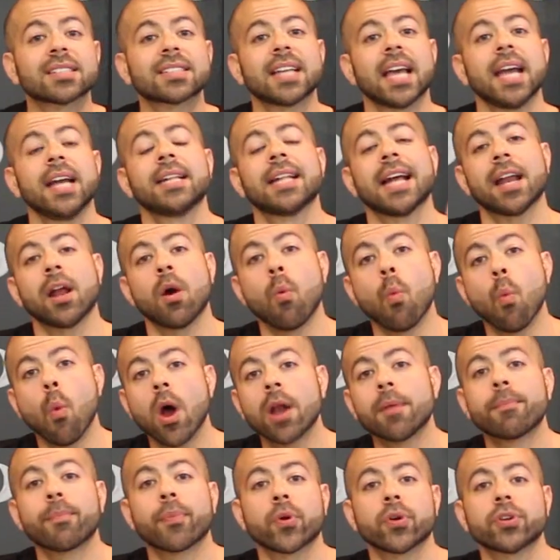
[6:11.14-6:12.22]
saying that a
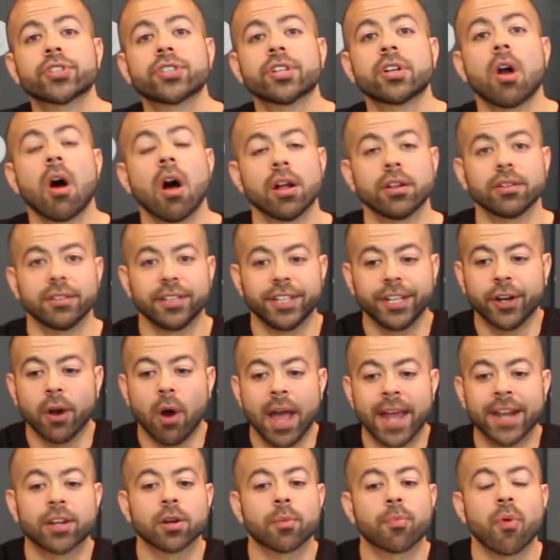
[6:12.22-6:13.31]
one person
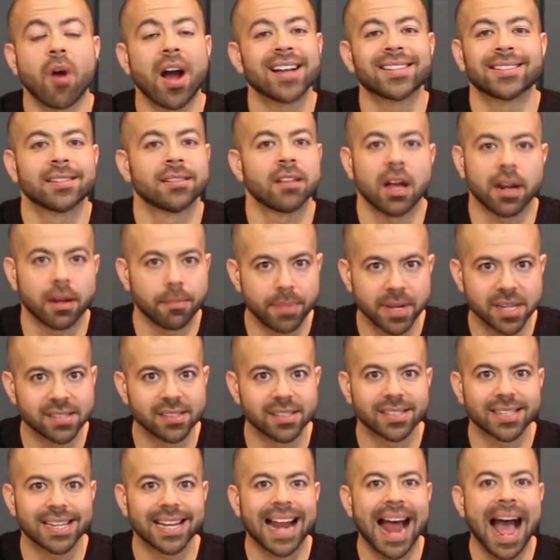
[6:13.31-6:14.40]
enterprise is not a
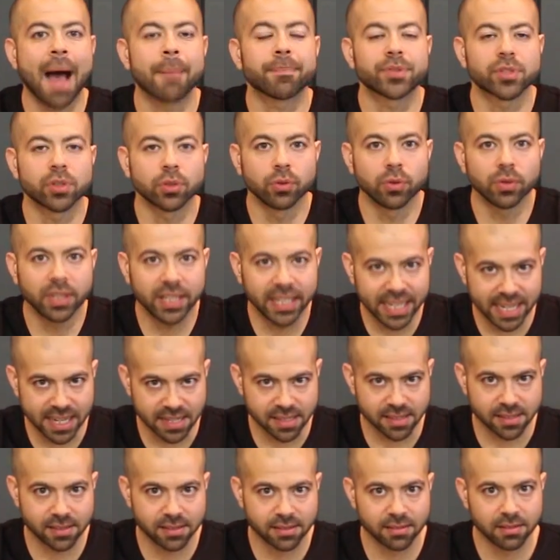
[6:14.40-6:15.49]
business. It absolutely
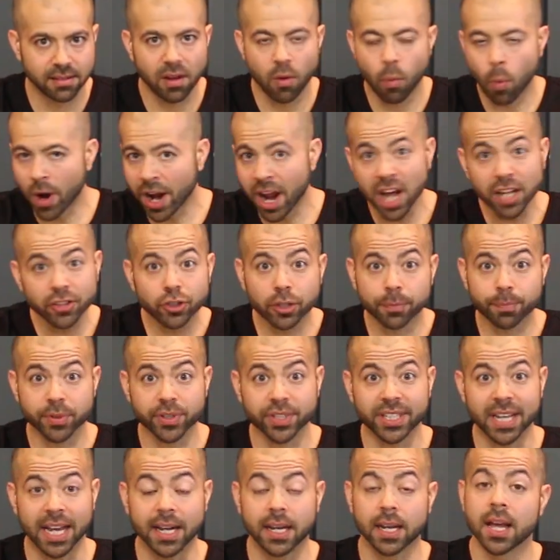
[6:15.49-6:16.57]
is.
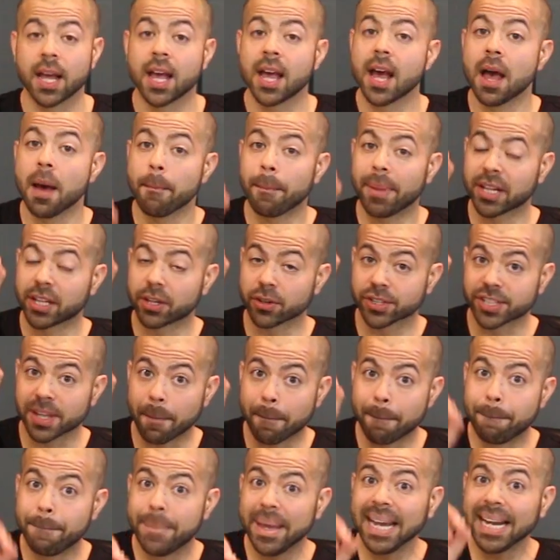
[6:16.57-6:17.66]
100%. But there's a
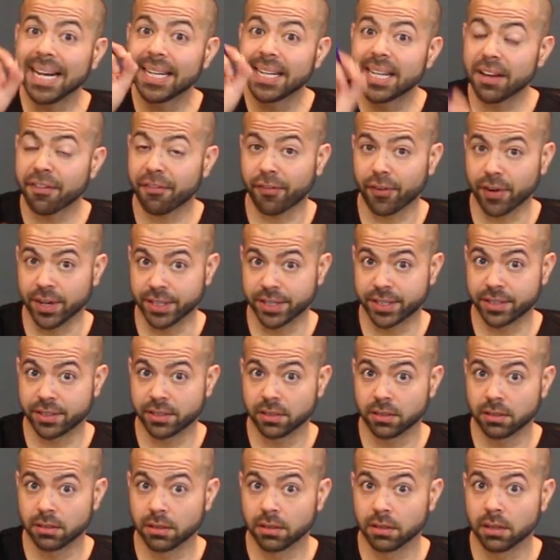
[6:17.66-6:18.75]
big
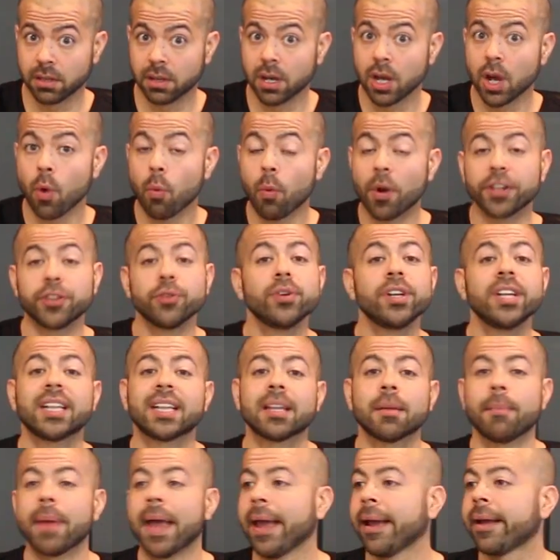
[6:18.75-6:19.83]
difference when you need
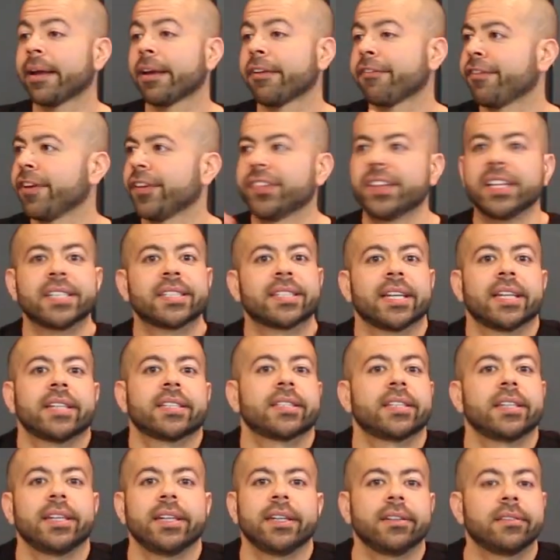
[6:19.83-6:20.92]
to make 50,
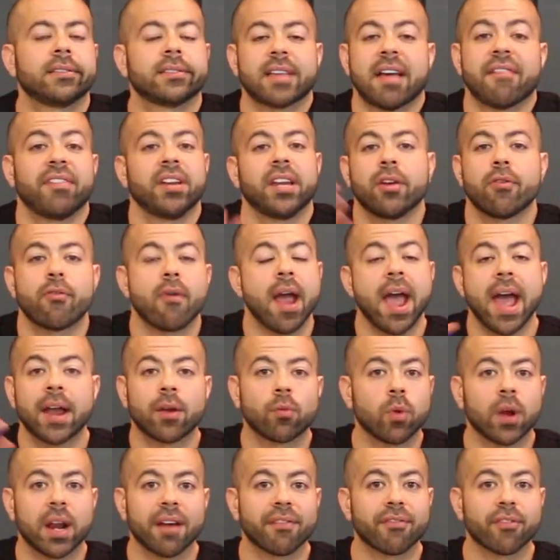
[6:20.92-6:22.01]
60, 70
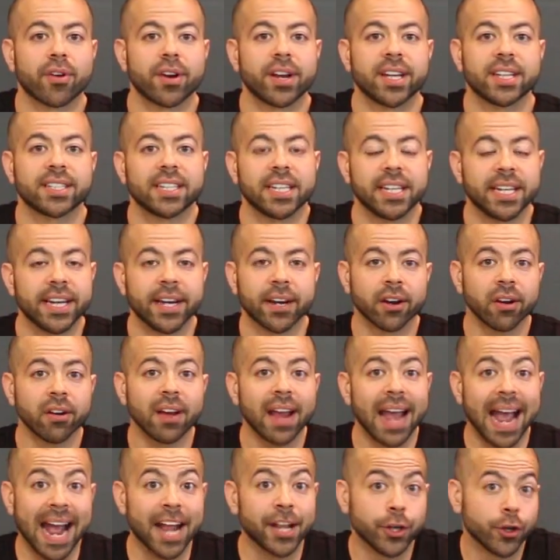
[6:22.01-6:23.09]
rand, whatever it is a
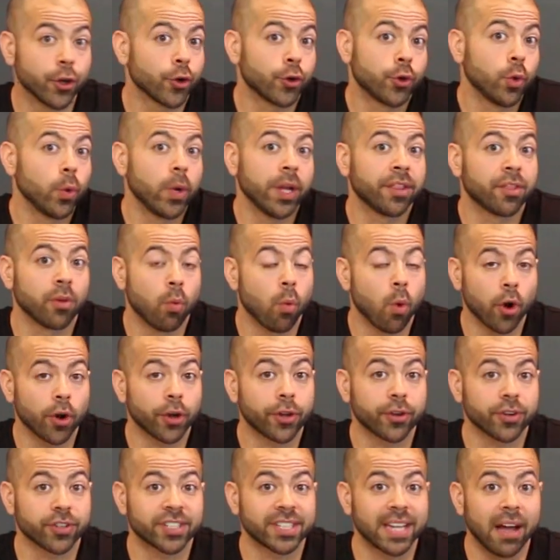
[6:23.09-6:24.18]
year, and you're doing the
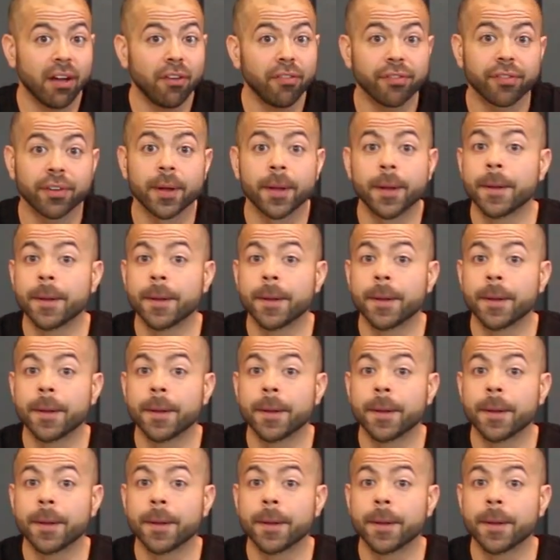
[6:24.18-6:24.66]
work yourself,